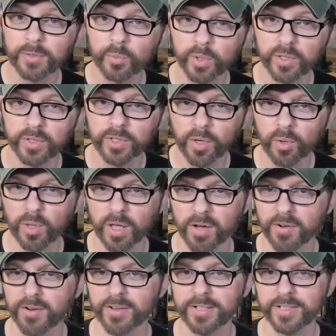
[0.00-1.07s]
will no
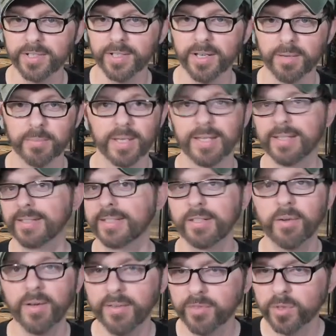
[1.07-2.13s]
longer ship. So you
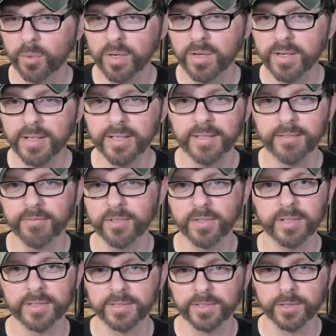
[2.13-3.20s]
don't have to worry if you're a
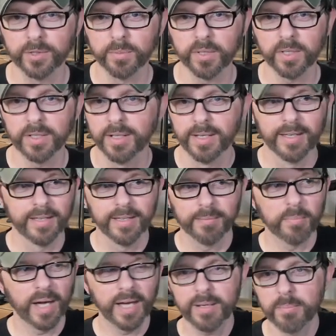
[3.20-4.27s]
consumer
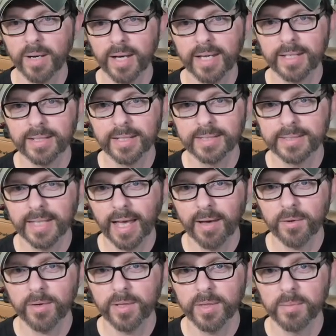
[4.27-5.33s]
buying a bike that's out
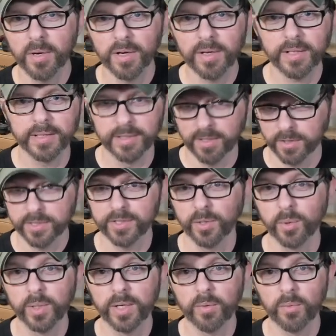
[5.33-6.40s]
on the market or
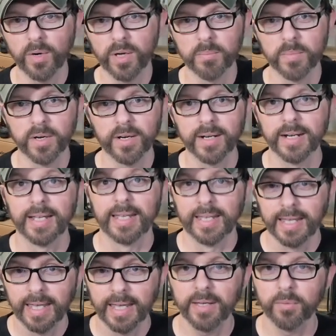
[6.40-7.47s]
sold at Walmart,
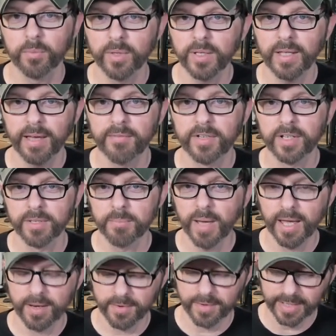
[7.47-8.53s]
it will have a good
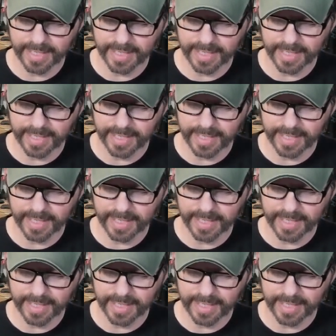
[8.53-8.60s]
battery.